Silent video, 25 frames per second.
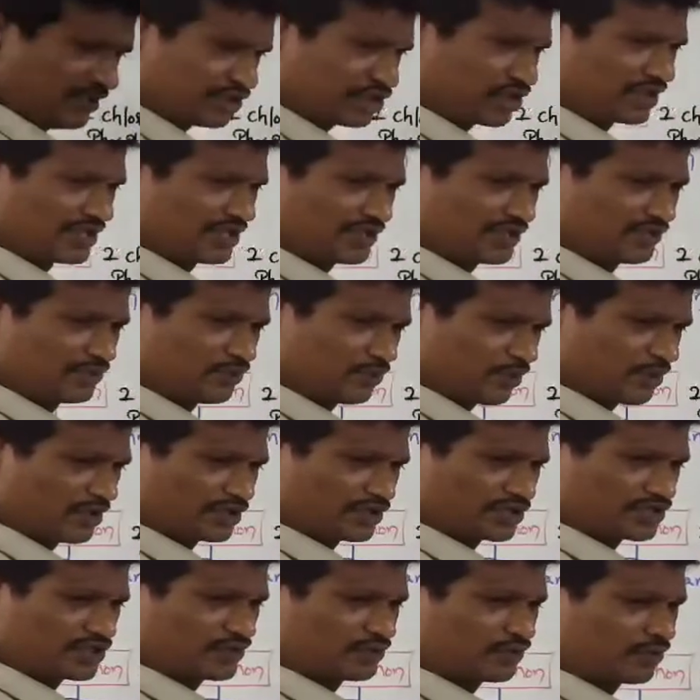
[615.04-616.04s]
ethylene
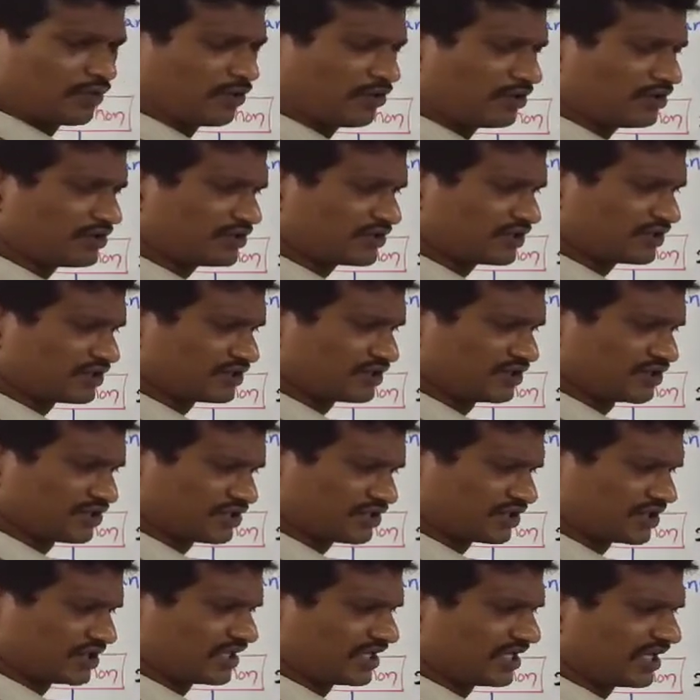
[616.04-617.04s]
production process.
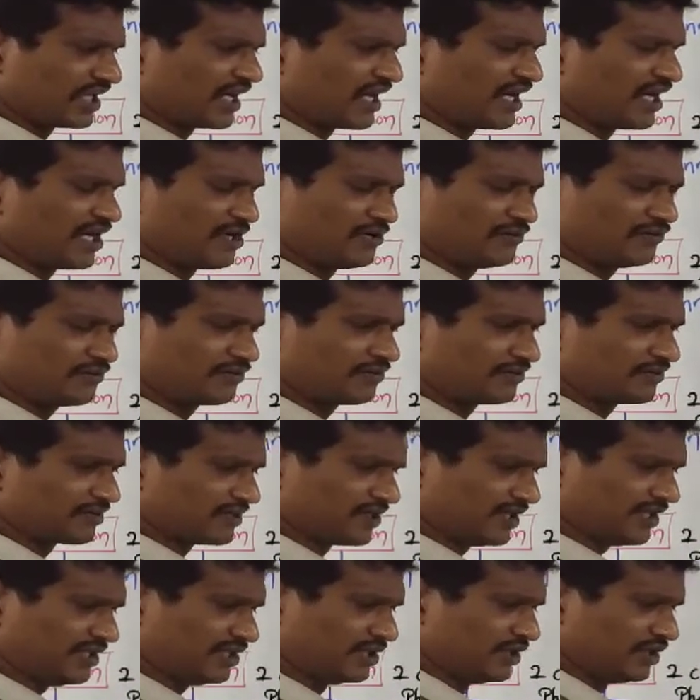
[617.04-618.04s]
This is the graph,
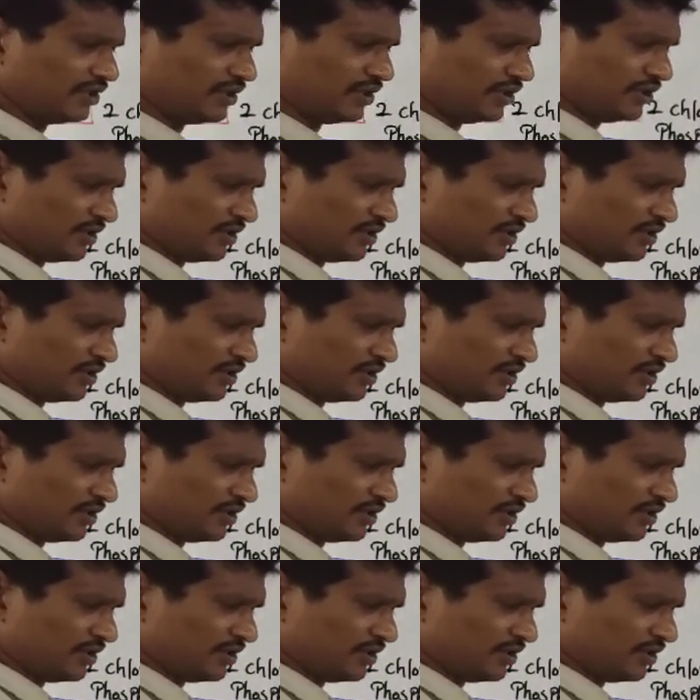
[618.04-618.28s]
right?